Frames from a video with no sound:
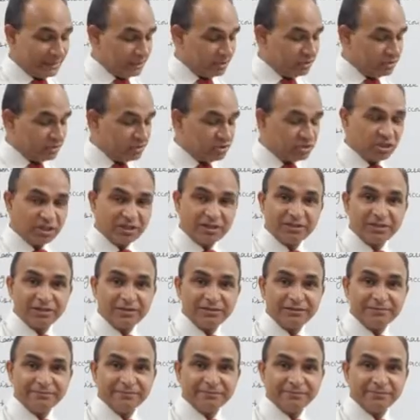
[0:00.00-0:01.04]
in
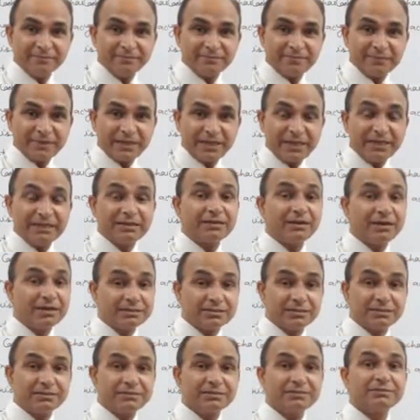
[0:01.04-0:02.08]
journal and
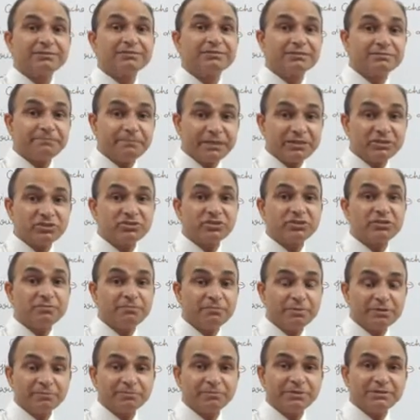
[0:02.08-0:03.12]
other special
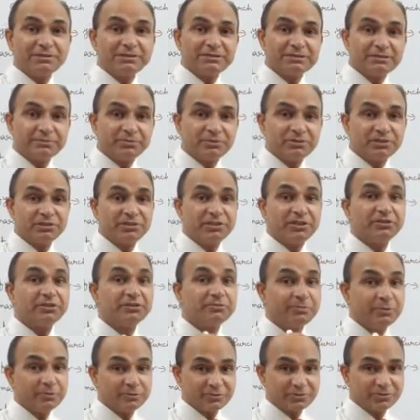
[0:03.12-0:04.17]
purpose subsidiary
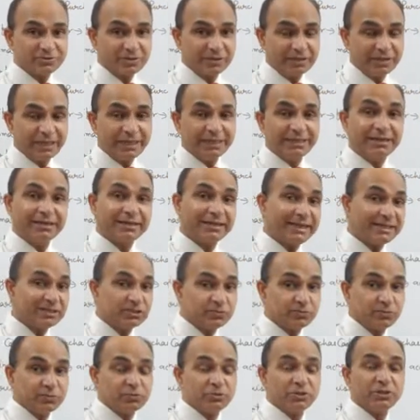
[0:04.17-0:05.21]
books like cash
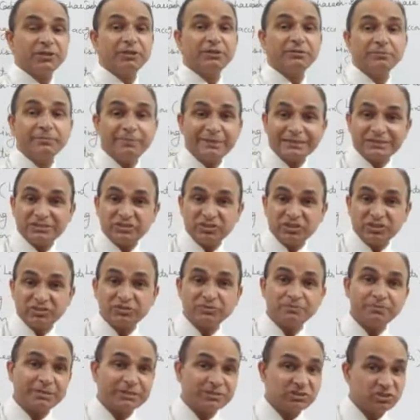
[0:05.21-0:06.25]
book, purchase
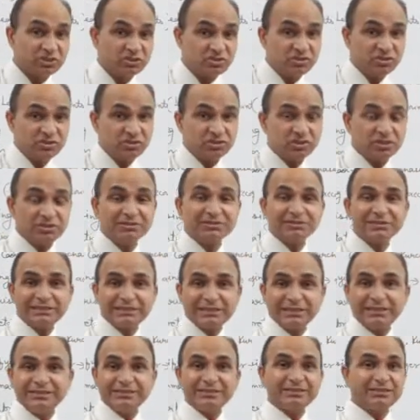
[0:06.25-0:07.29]
return,
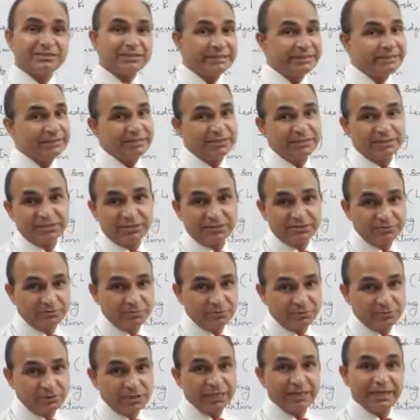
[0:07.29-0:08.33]
sales return
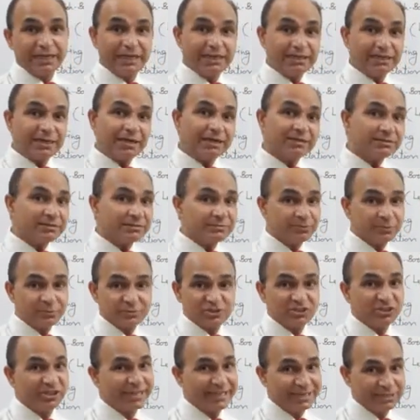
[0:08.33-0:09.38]
book, and other
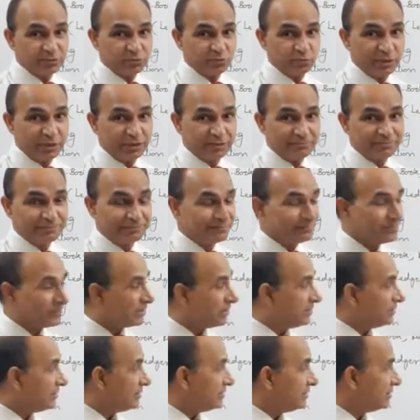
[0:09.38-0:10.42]
books as well.
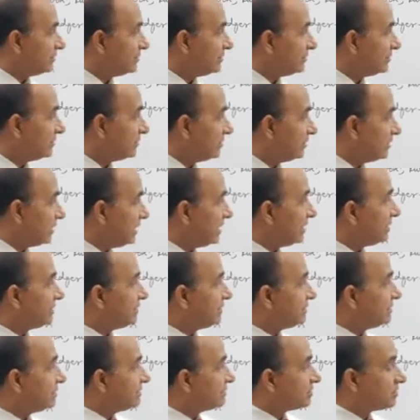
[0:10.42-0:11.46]
And
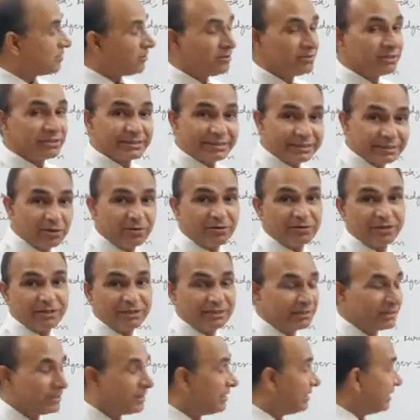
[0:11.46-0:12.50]
this is called
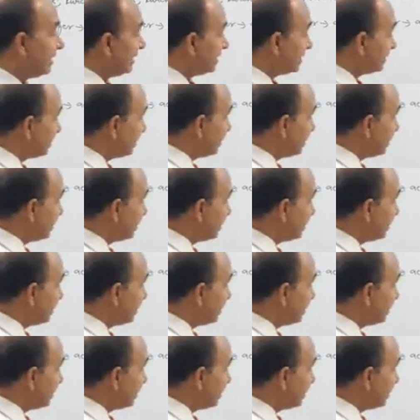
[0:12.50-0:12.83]
recording. And